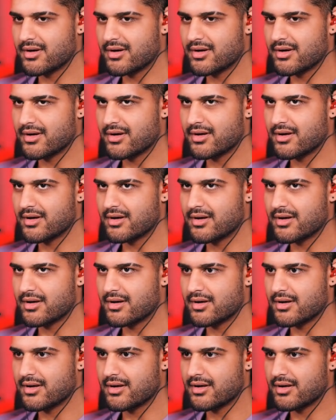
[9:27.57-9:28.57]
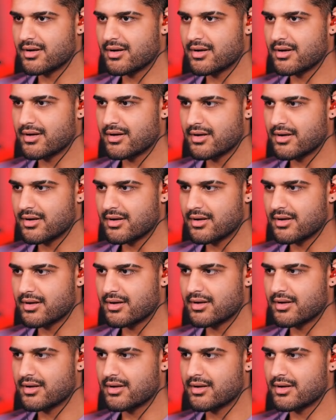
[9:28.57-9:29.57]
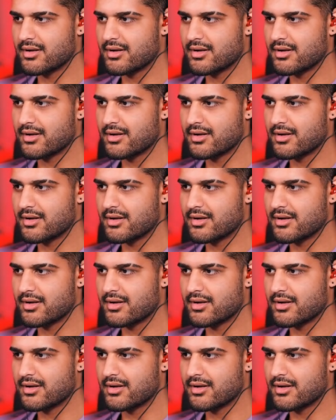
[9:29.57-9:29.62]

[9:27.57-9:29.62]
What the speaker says: (silence)